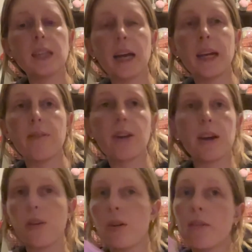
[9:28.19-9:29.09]
I never had
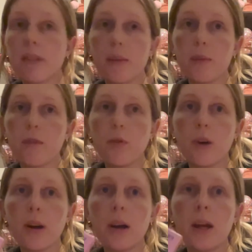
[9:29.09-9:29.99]
heard of them
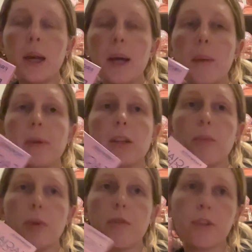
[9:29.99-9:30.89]
before, but they're
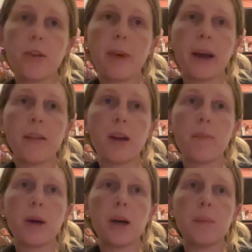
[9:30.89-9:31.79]
preferred by a lot of
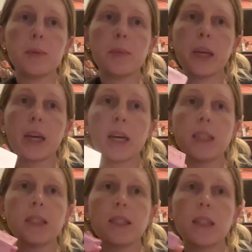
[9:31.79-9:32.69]
moms
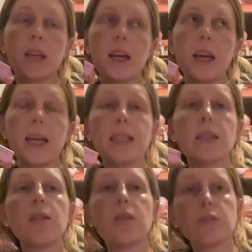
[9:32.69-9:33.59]
because it's
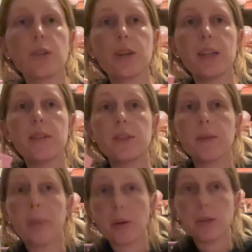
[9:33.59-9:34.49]
an alternative to
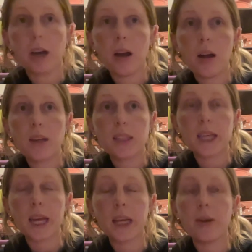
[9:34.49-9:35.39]
Botox,
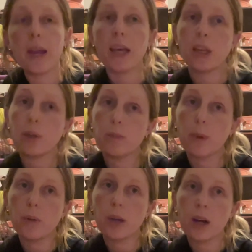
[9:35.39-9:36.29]
and you can't use
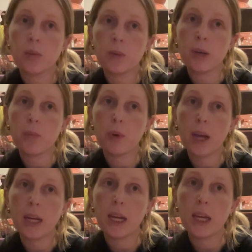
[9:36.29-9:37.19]
Botox when you're
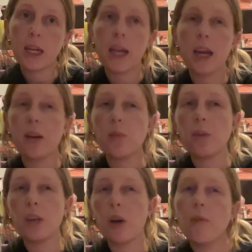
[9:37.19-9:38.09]
pregnant. And I don't
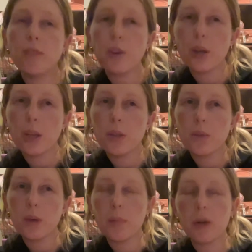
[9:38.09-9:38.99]
know if you can use it
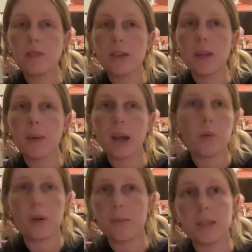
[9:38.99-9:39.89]
when you're breastfeeding, but I
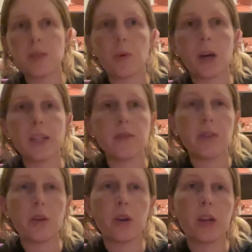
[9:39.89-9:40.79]
wouldn't be surprised if you
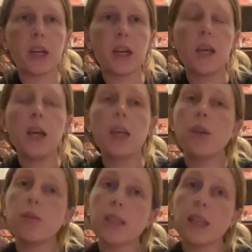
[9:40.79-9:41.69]
couldn't
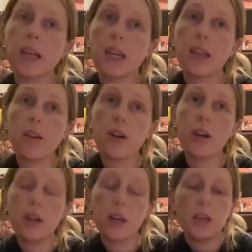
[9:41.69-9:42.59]
use it then either.
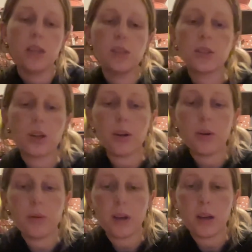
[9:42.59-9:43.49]

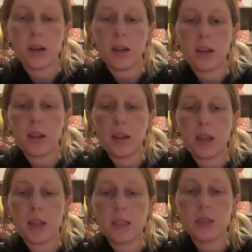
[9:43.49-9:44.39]
So
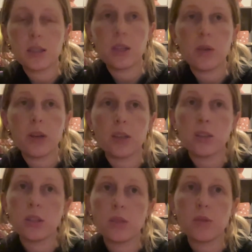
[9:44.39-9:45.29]
this you can
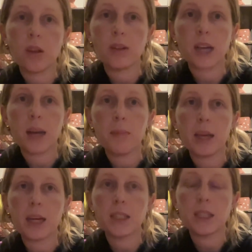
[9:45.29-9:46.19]
just use all the time
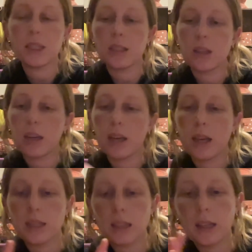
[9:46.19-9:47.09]
because it's
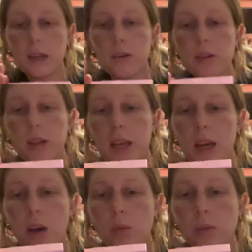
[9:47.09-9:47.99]
literally
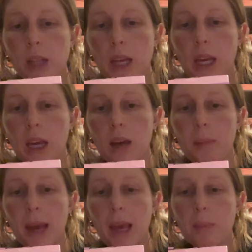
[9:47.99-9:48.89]
only
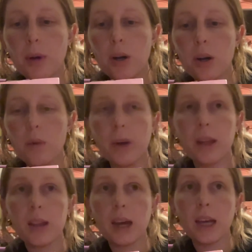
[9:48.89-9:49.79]
paper
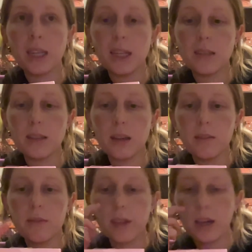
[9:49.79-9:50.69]
with
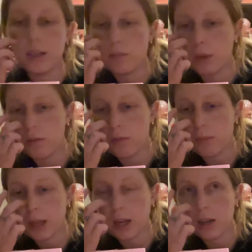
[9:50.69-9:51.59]
adhesive that is made from
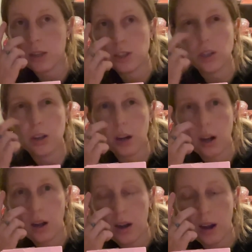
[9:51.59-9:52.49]
like a
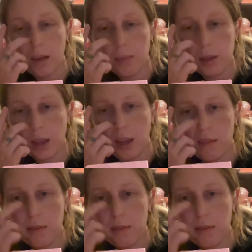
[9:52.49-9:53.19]
sugar, I believe.